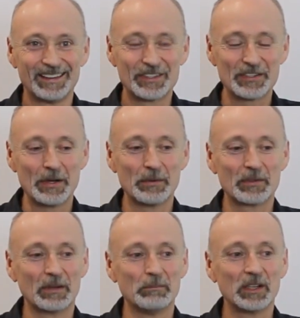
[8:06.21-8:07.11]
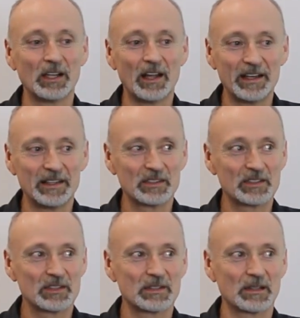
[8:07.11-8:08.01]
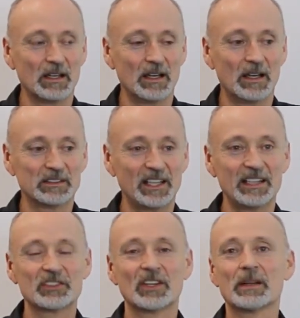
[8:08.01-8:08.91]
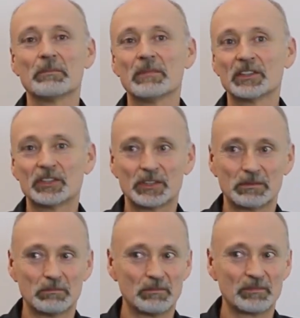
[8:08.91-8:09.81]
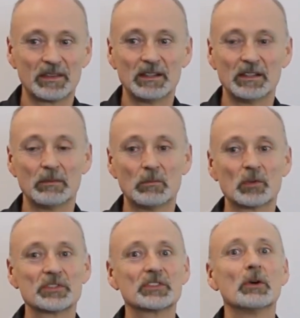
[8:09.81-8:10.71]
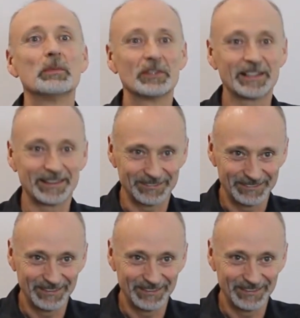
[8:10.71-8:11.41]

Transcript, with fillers: So compliance uh, takes on a much you know, more sobering